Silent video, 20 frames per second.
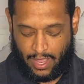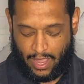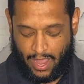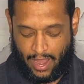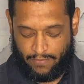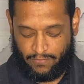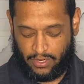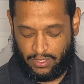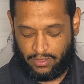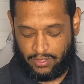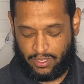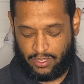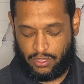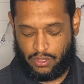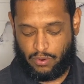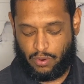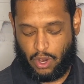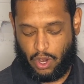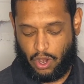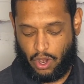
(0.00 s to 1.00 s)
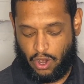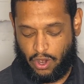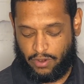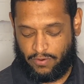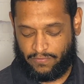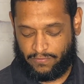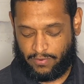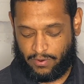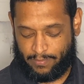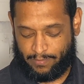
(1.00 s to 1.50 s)
everything you
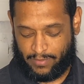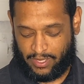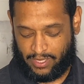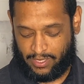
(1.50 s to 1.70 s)
heard from